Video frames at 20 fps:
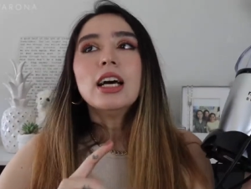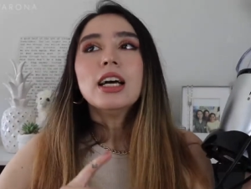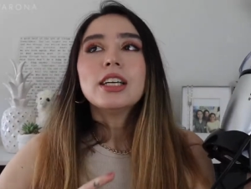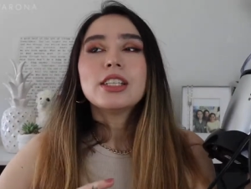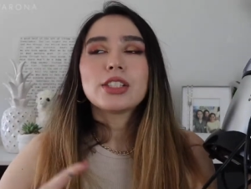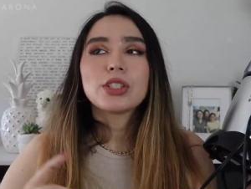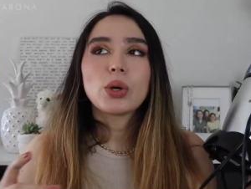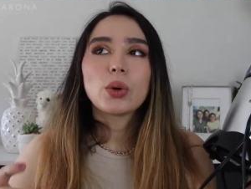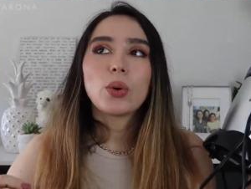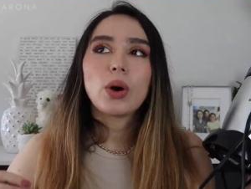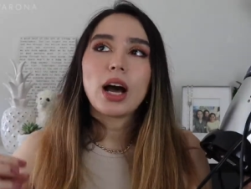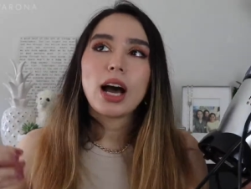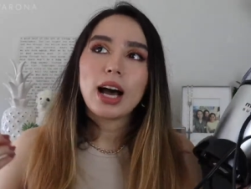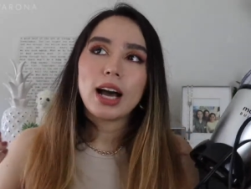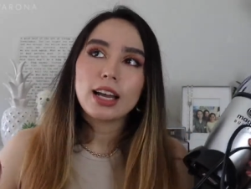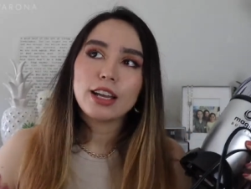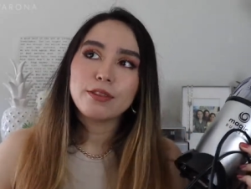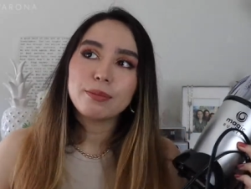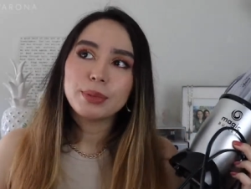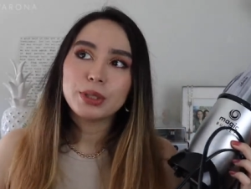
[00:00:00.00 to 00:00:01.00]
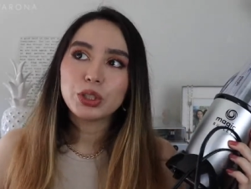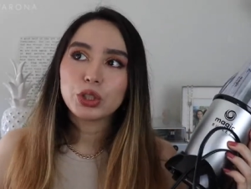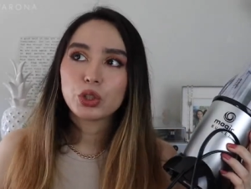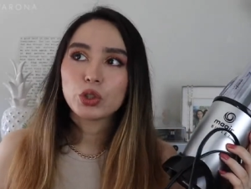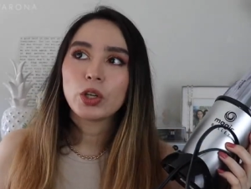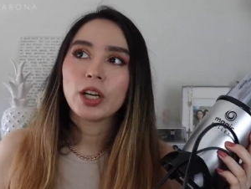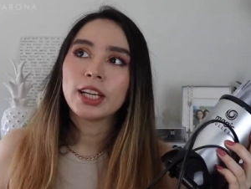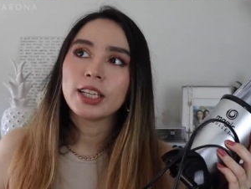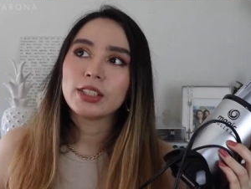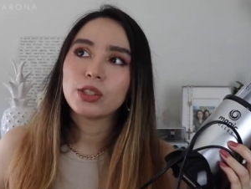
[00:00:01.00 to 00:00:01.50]
So I have been
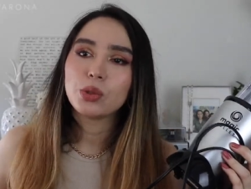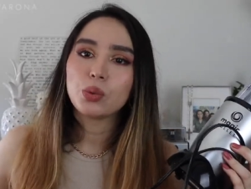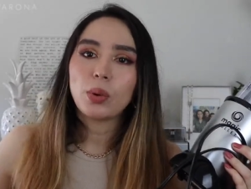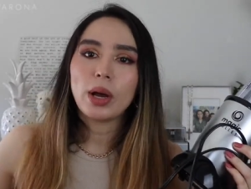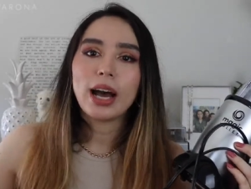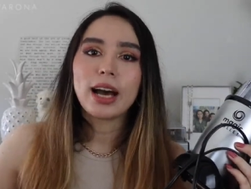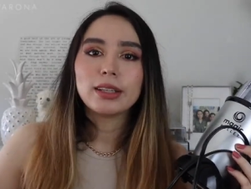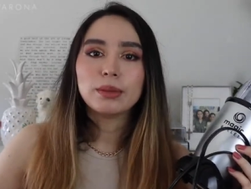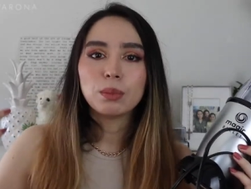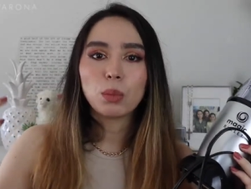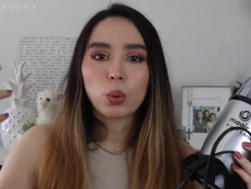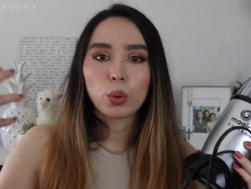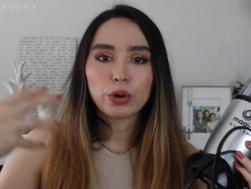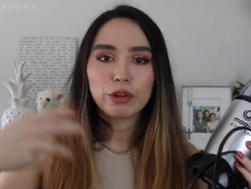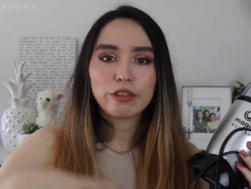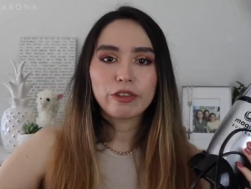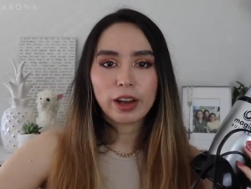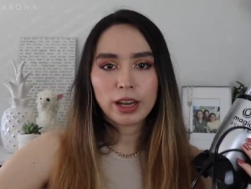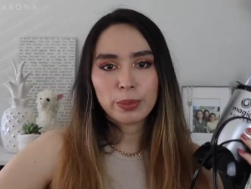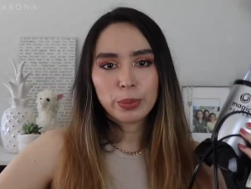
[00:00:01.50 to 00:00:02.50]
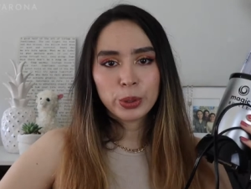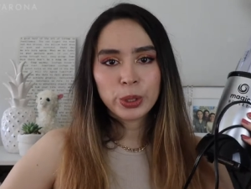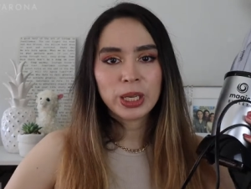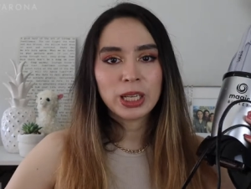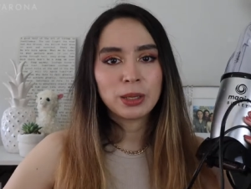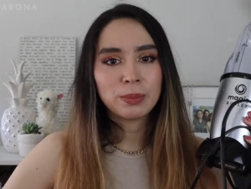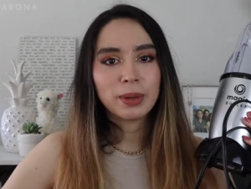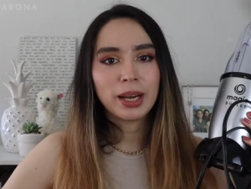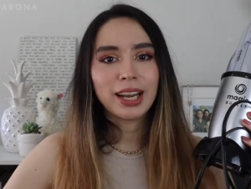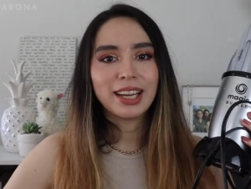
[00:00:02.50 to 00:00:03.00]
trying to add more fiber
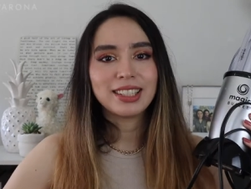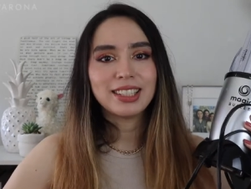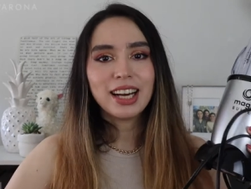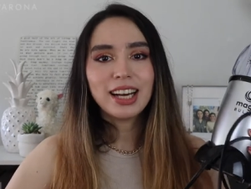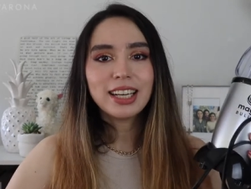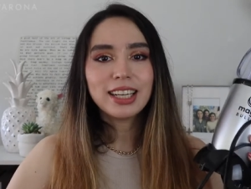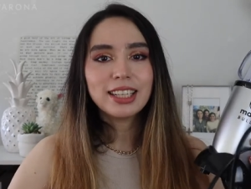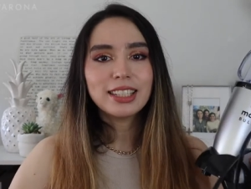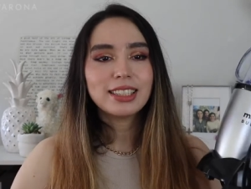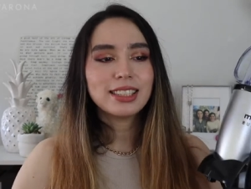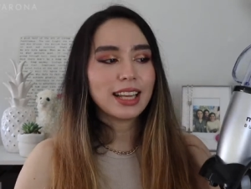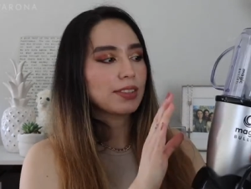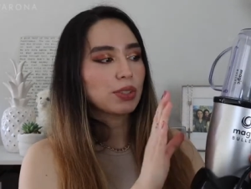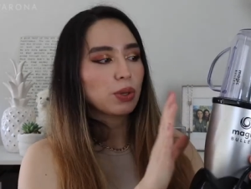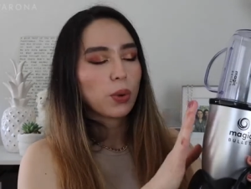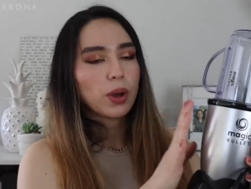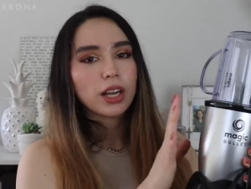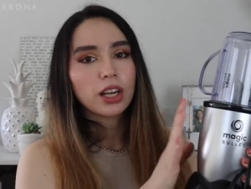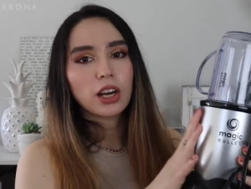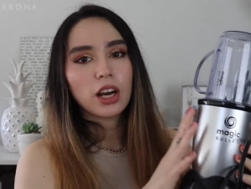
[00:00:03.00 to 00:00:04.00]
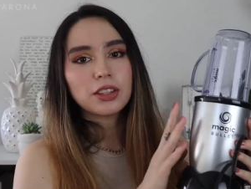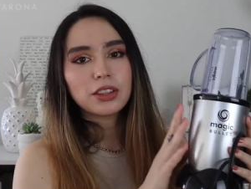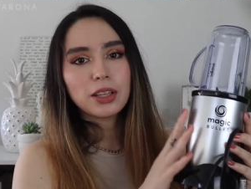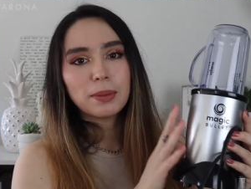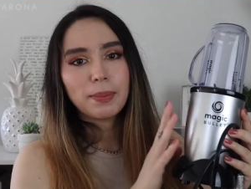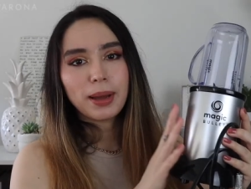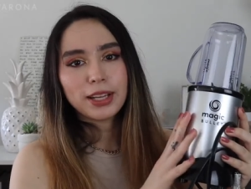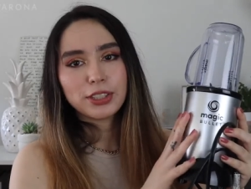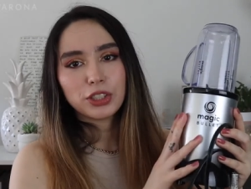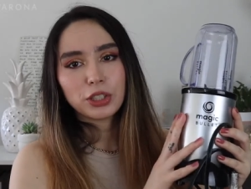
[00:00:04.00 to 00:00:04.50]
in my diet. So I got the
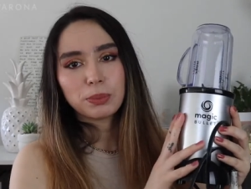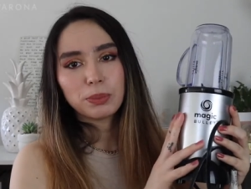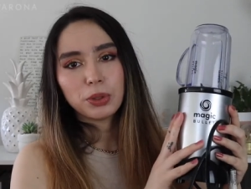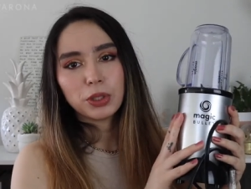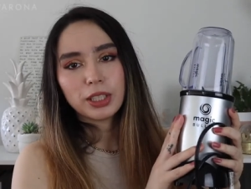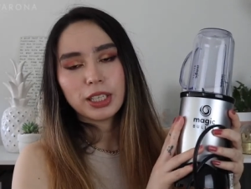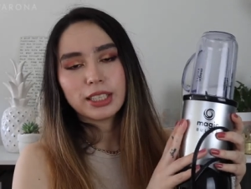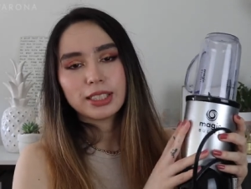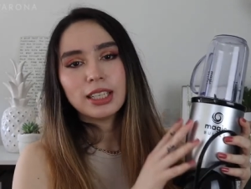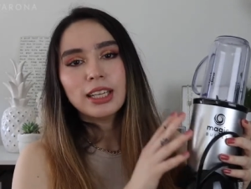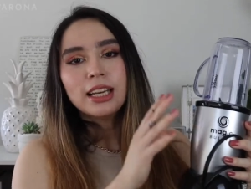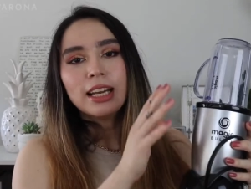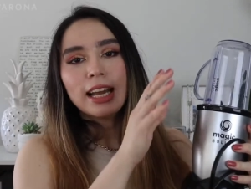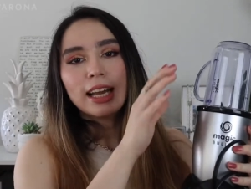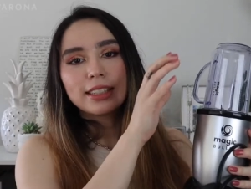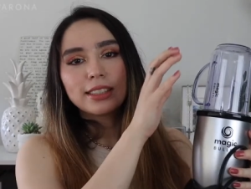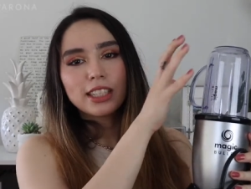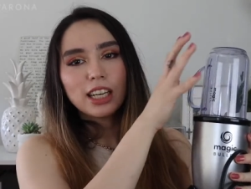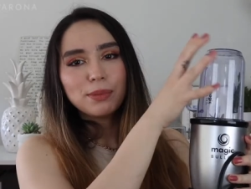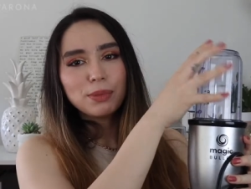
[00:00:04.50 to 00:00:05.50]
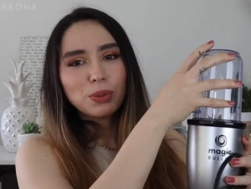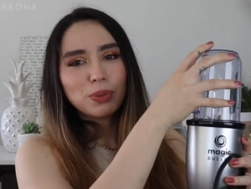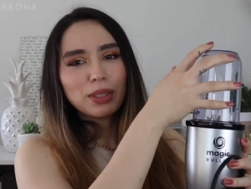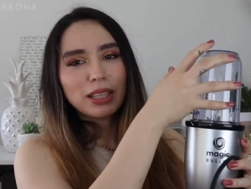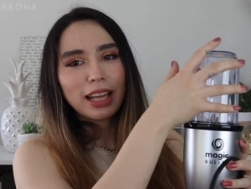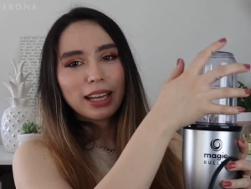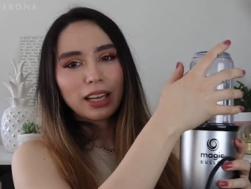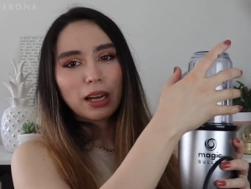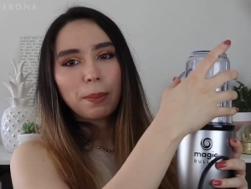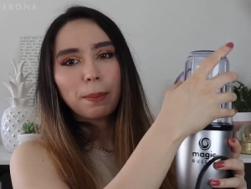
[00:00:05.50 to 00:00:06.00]
Magic Bullet. It comes with
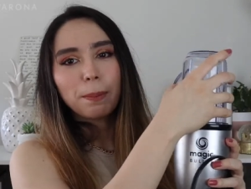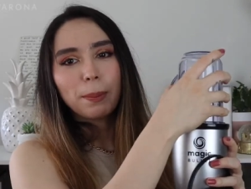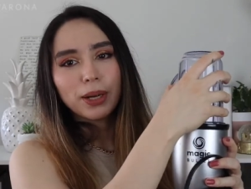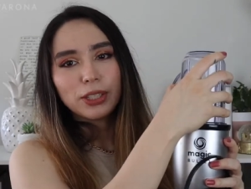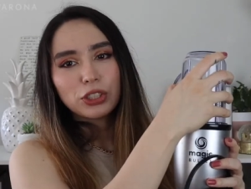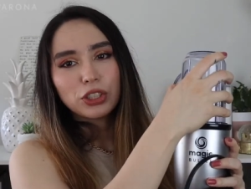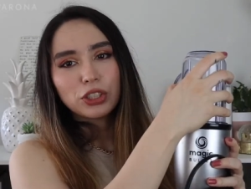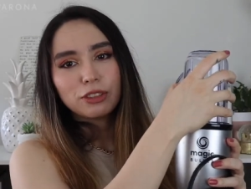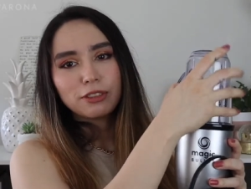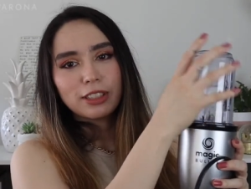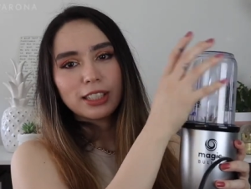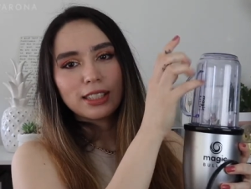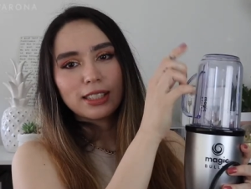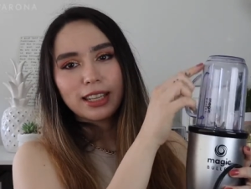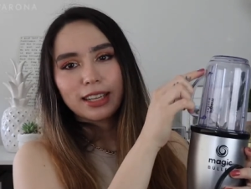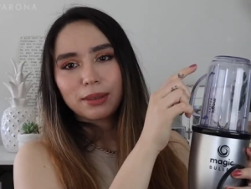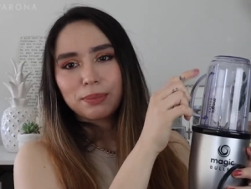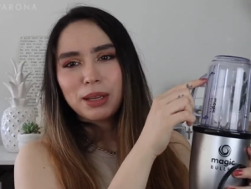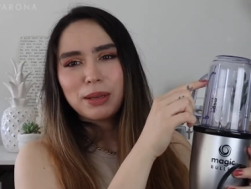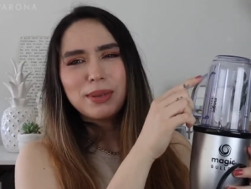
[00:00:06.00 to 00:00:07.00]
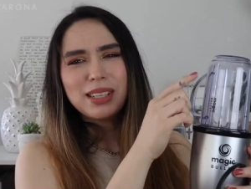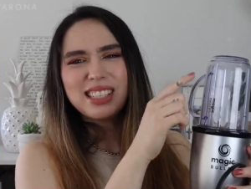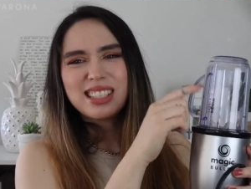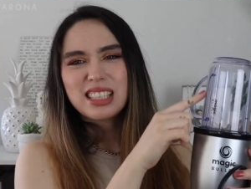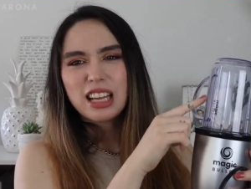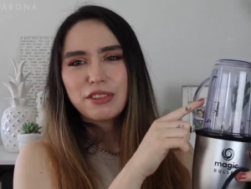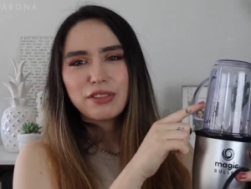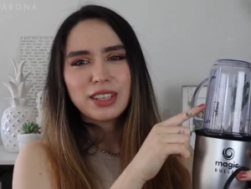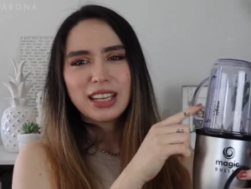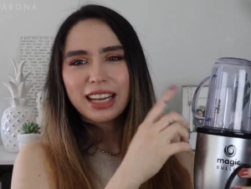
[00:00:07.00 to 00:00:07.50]
like a bunch of these, like maybe
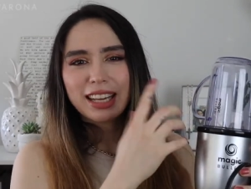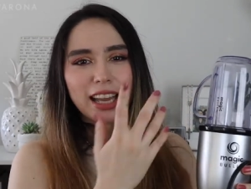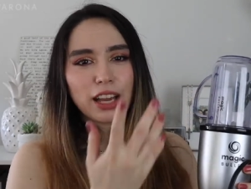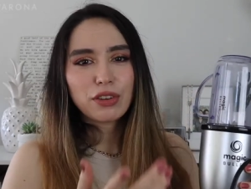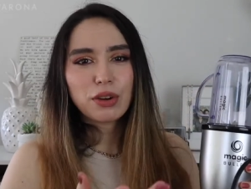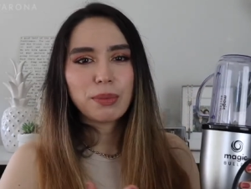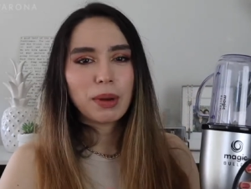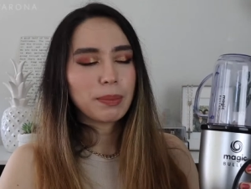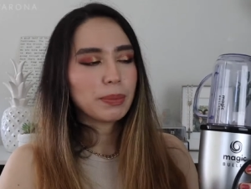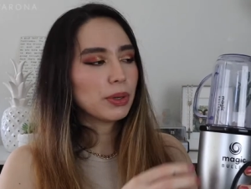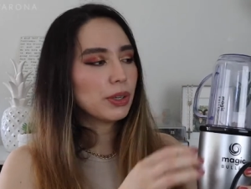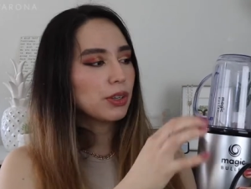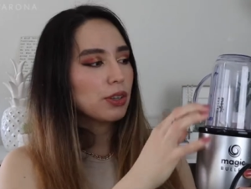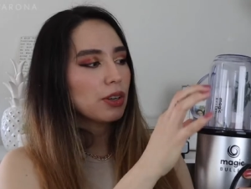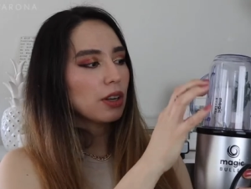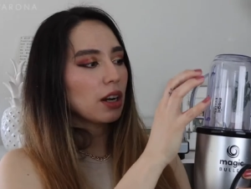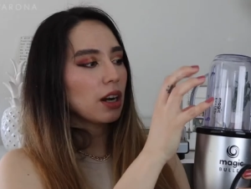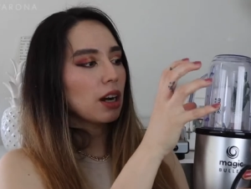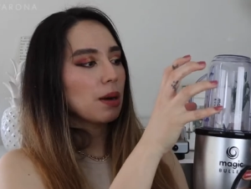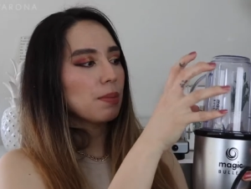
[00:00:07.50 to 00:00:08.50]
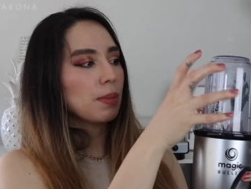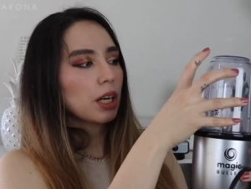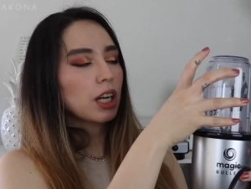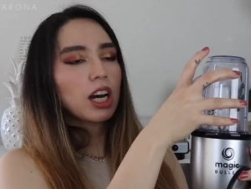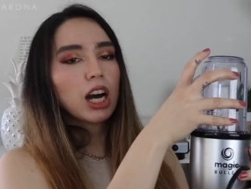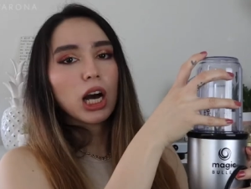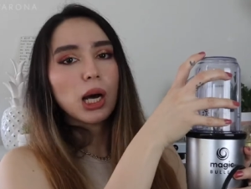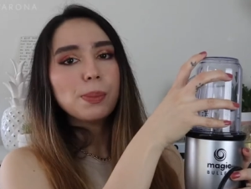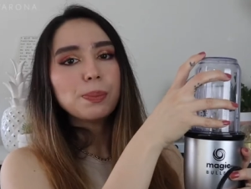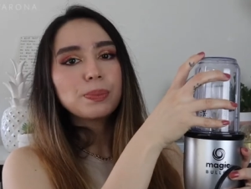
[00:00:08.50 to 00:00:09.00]
seven, I can't remember, um,
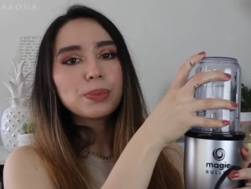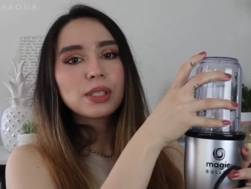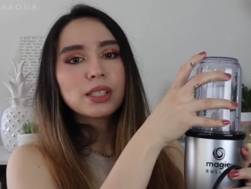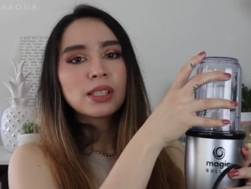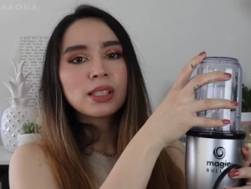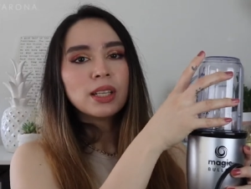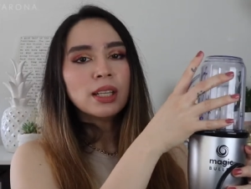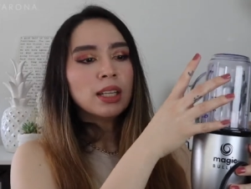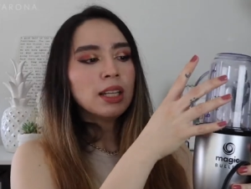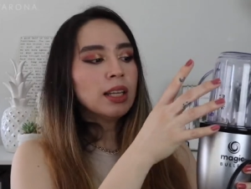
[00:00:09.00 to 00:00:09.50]
cups.